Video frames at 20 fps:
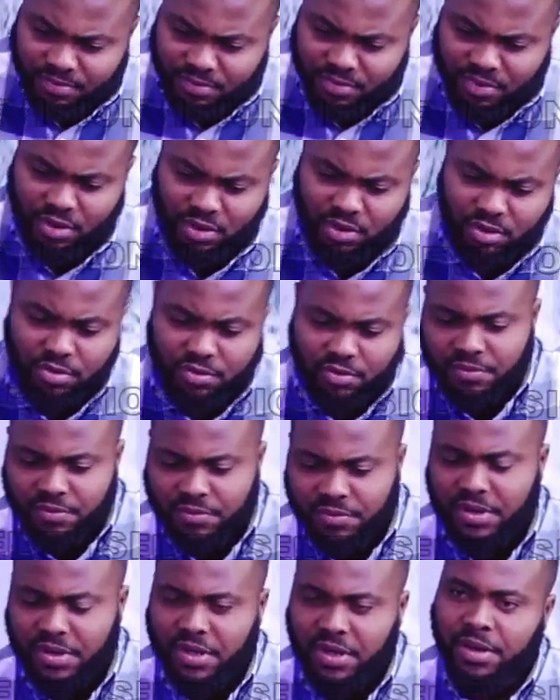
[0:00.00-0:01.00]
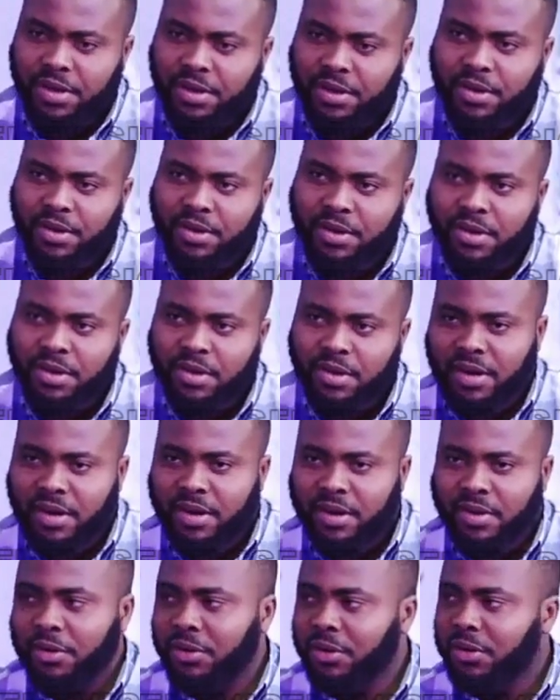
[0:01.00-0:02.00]
You know, for the
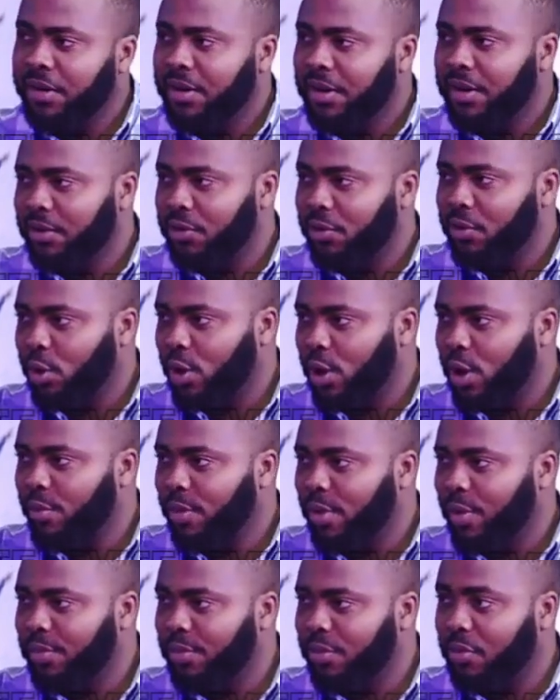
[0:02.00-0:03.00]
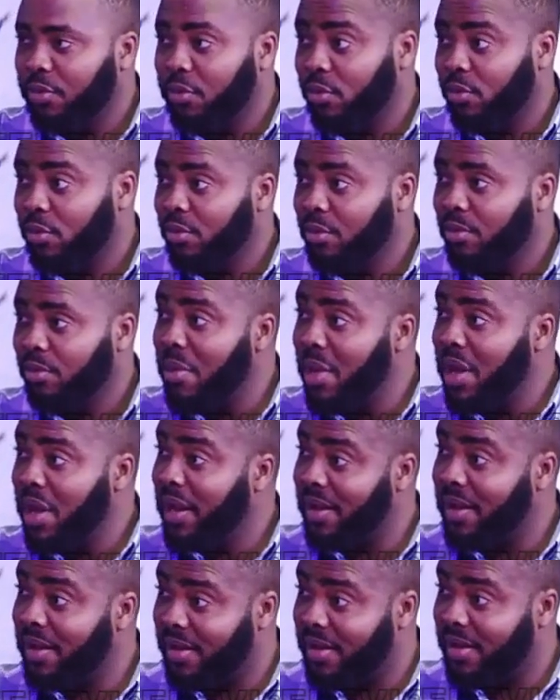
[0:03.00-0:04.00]
Director General to come up to
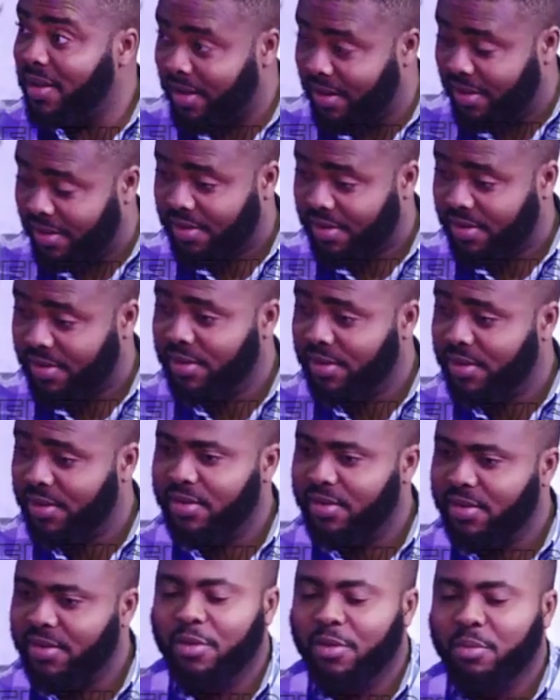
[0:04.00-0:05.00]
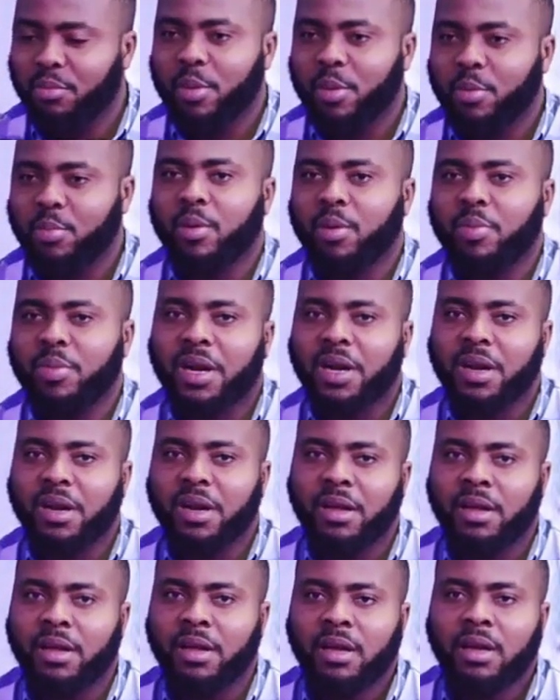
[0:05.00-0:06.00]
make this statement publicly,
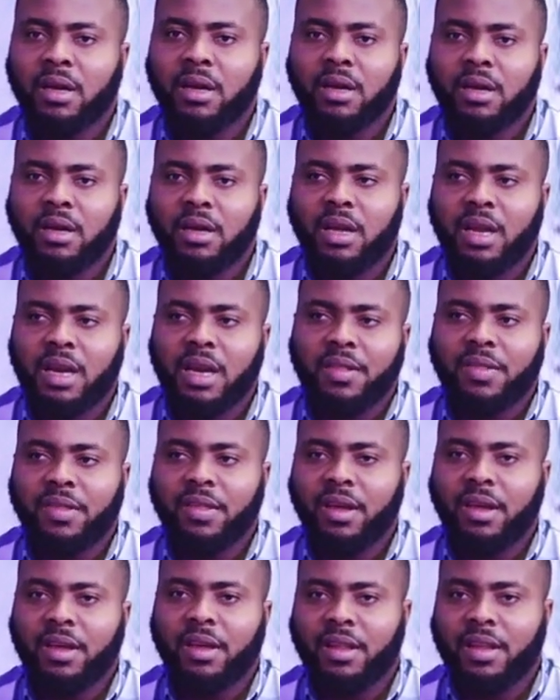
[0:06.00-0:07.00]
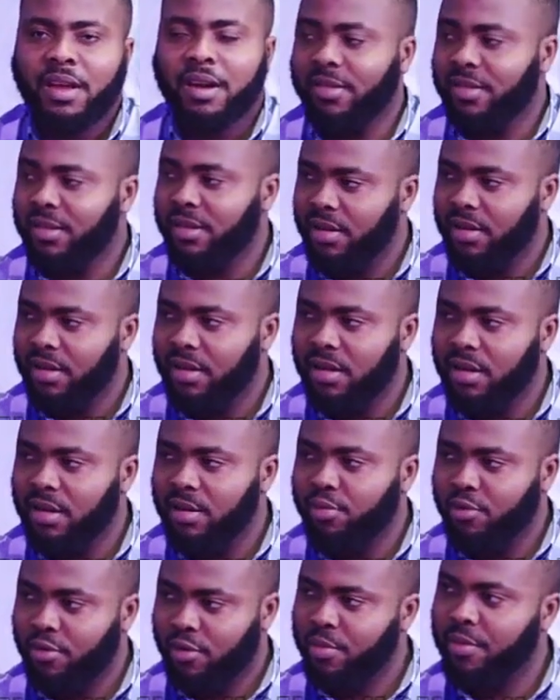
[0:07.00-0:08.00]
then I think there is a
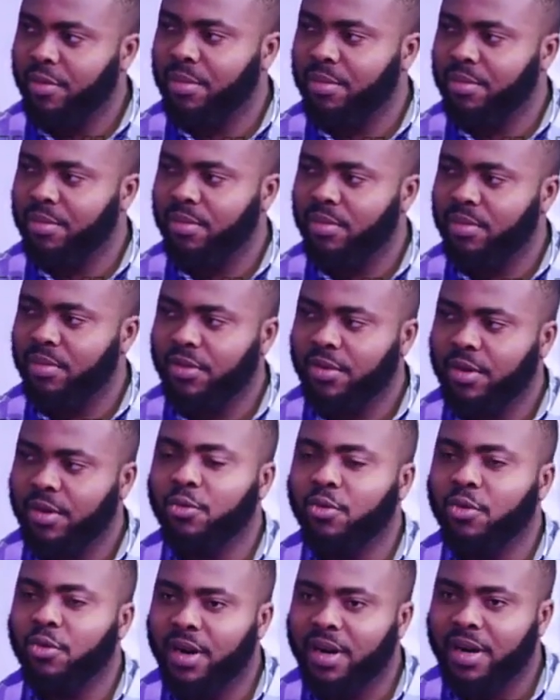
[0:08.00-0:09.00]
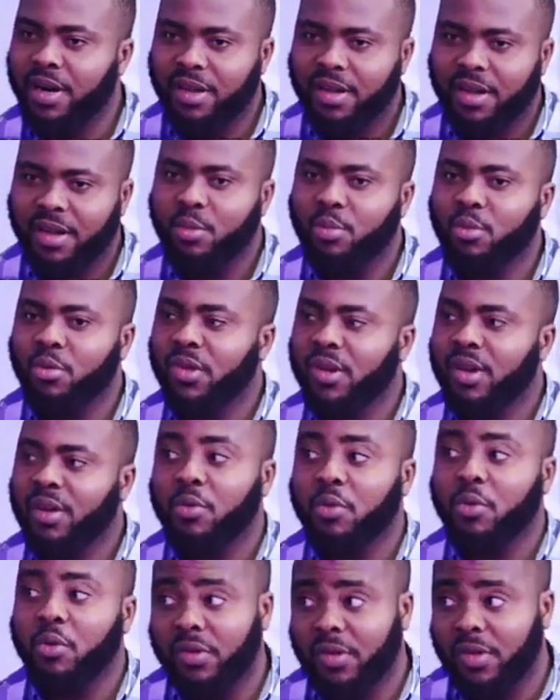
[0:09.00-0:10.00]
problem somewhere that he must have
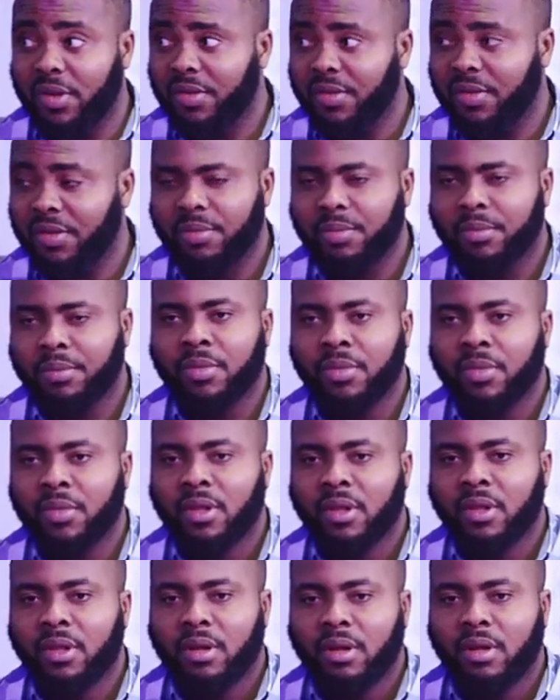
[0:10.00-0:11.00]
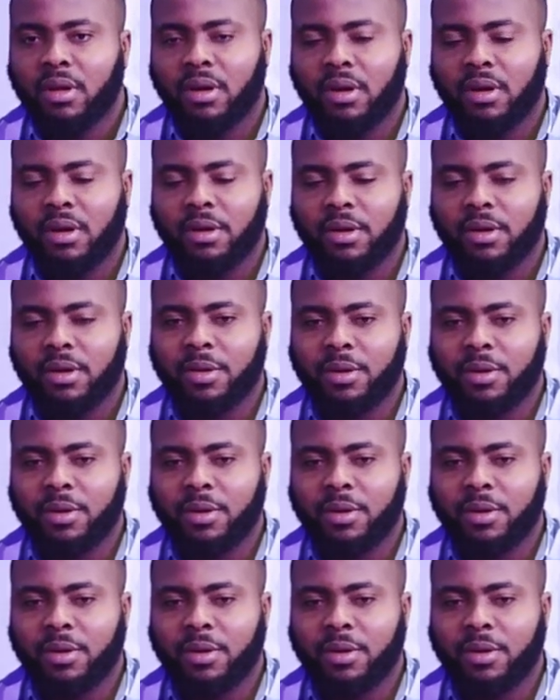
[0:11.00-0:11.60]
noticed, and